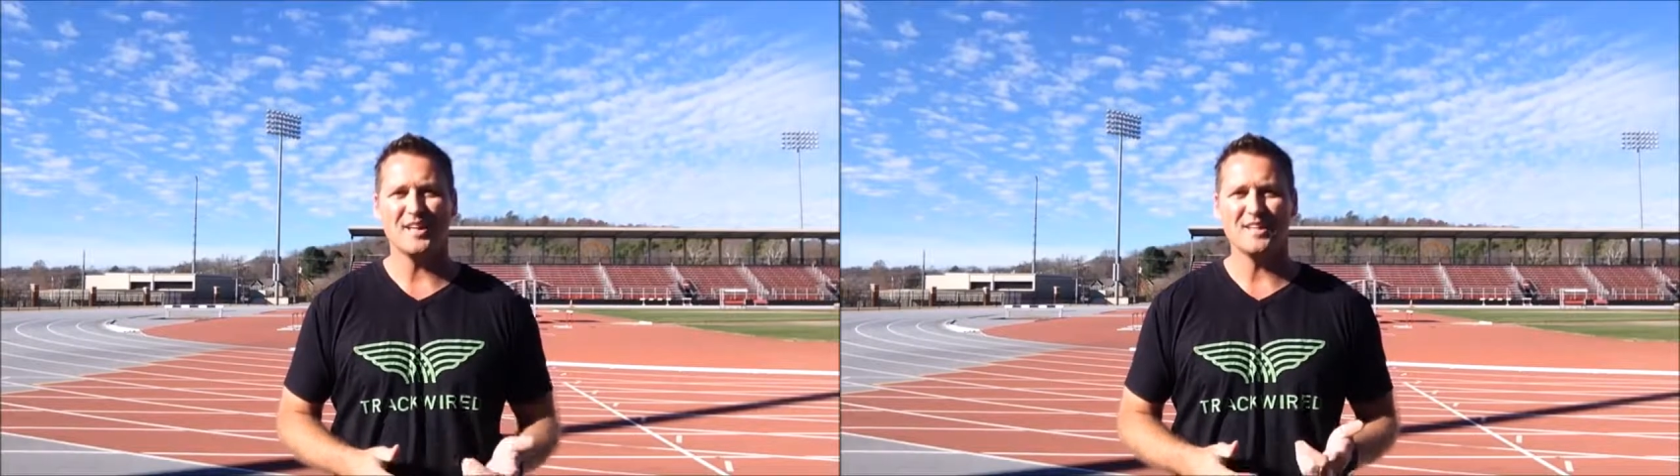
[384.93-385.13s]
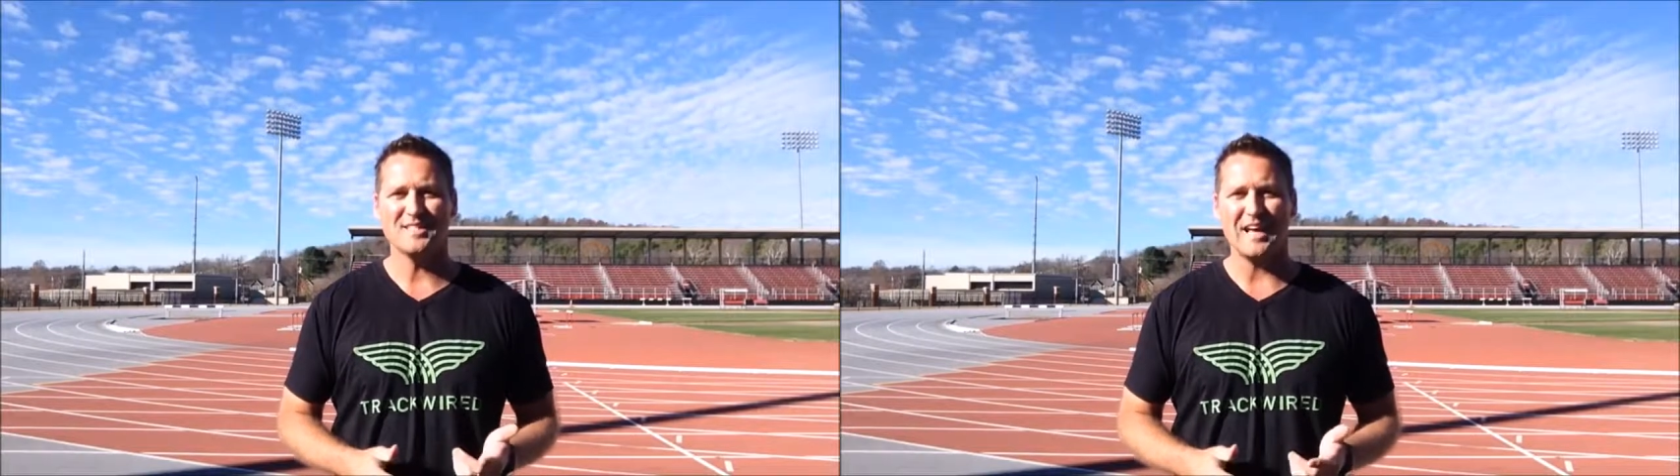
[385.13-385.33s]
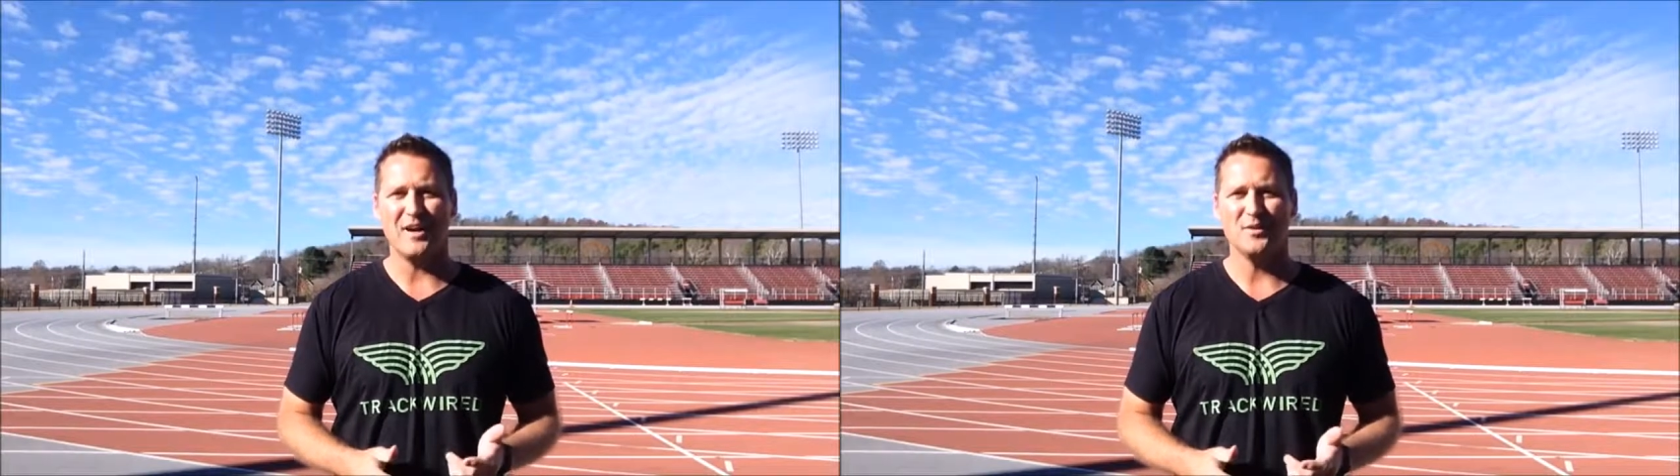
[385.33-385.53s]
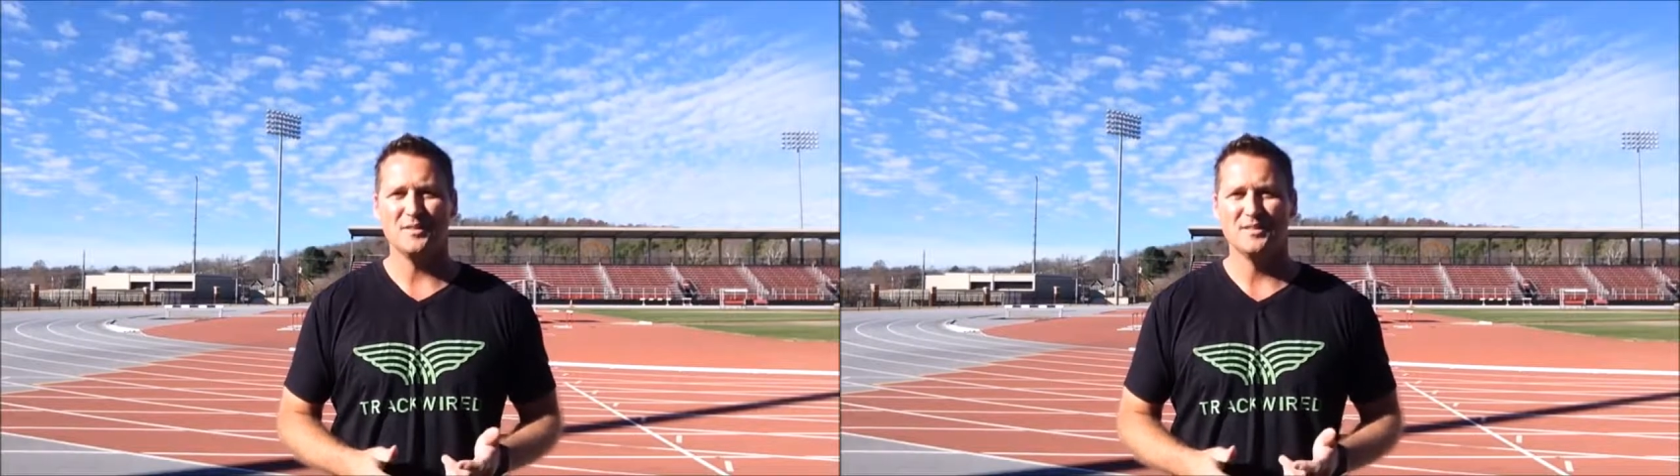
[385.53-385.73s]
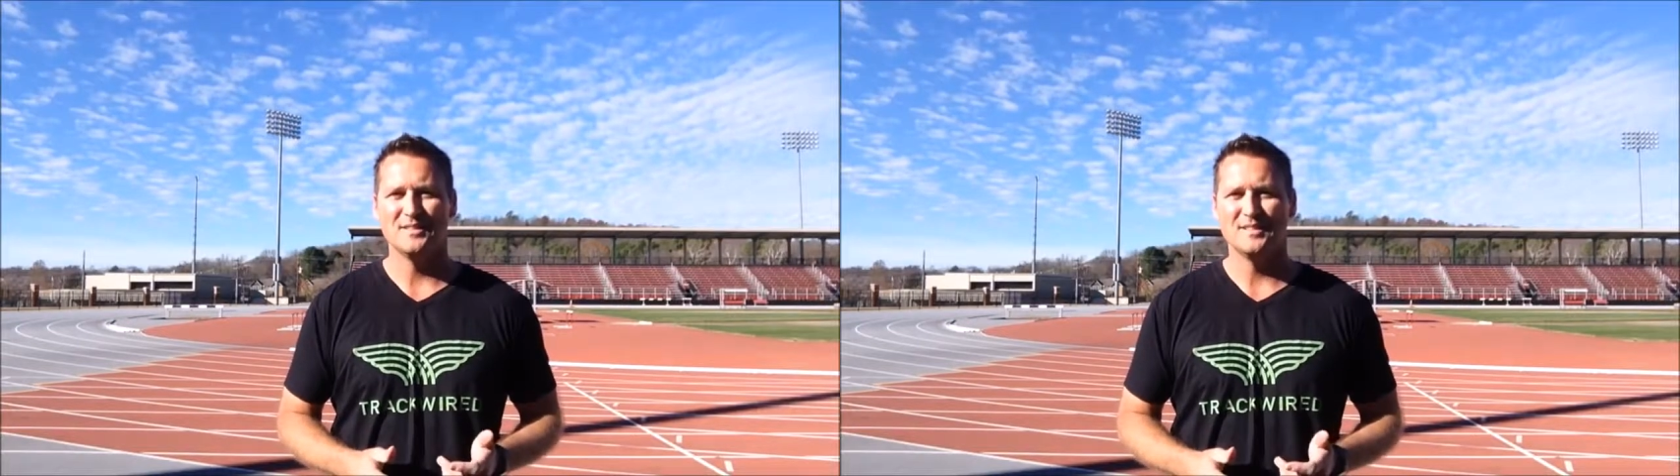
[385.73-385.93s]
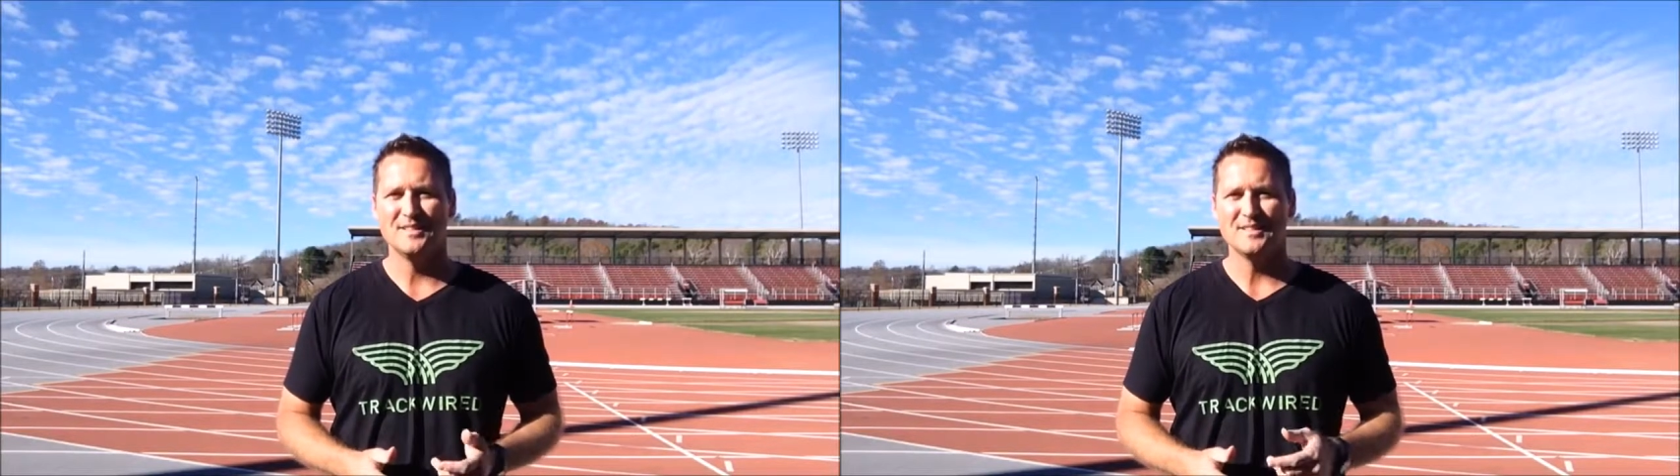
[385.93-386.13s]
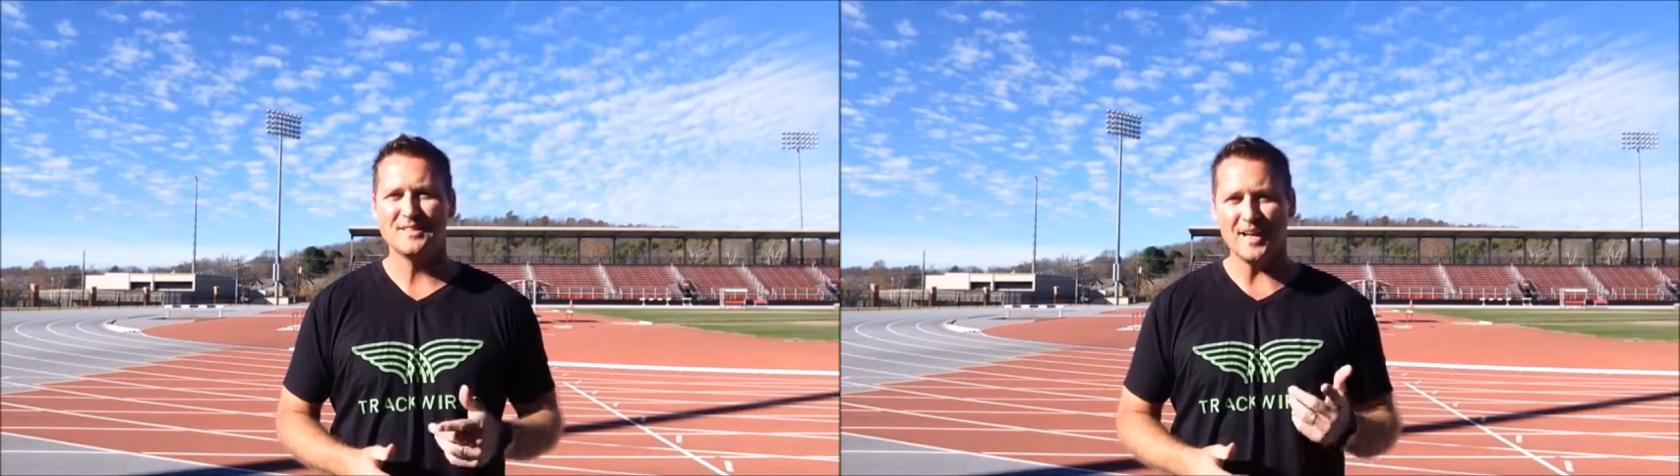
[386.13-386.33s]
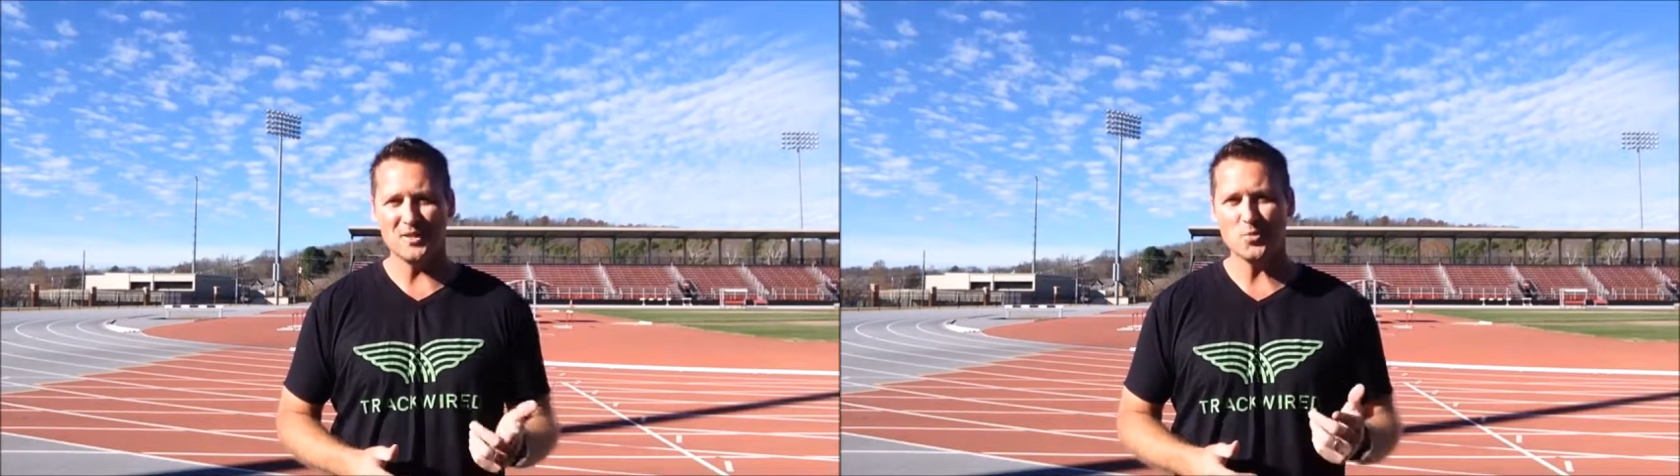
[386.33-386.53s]
us out,
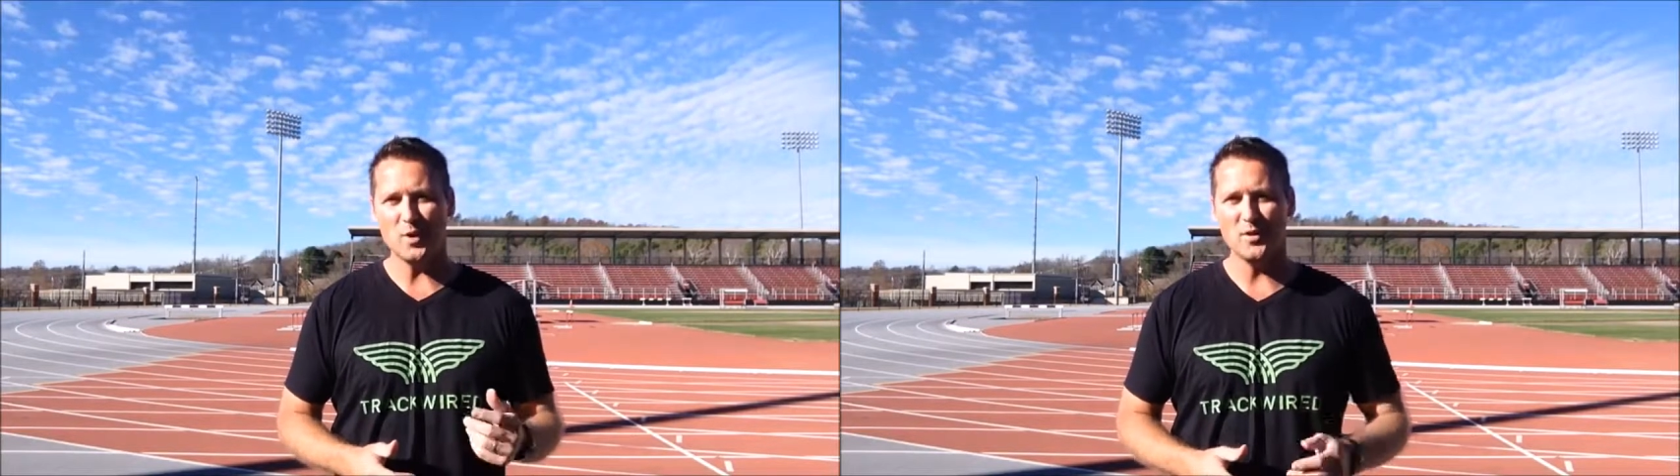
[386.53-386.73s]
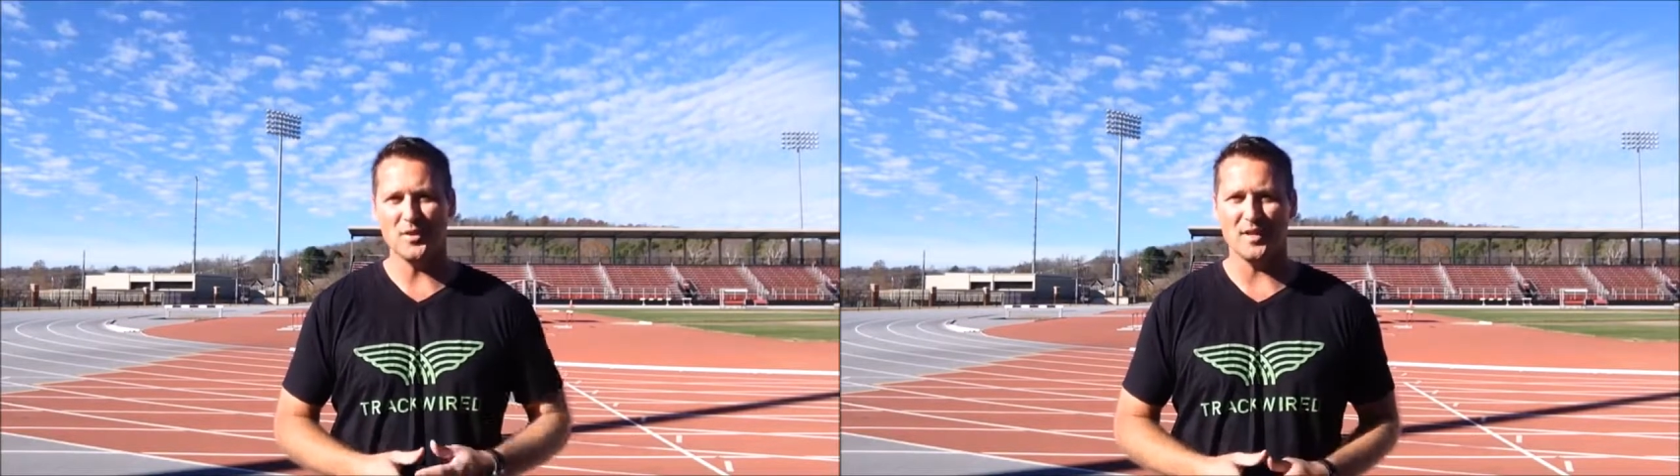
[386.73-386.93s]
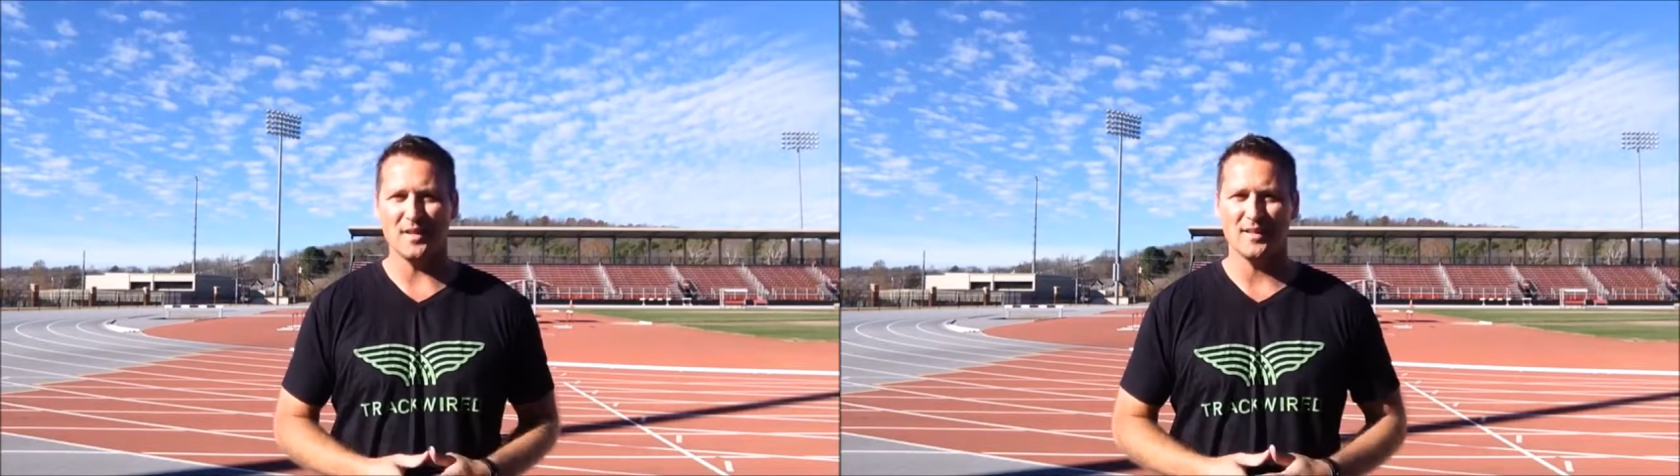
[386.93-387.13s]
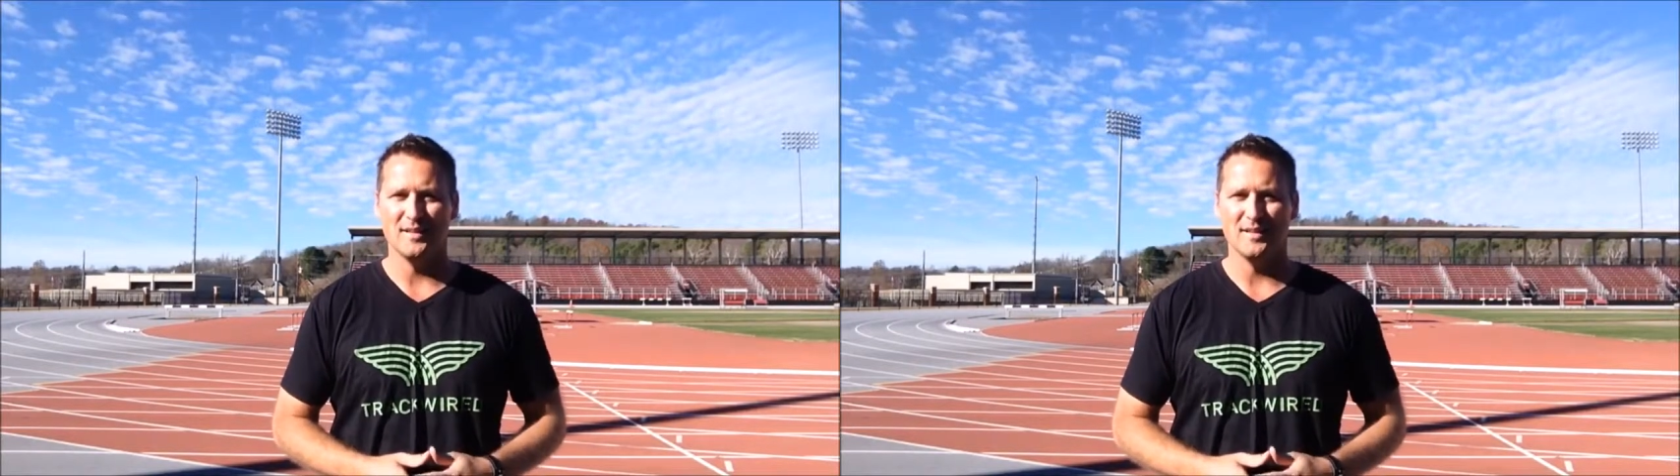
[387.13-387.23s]
tell us what you think,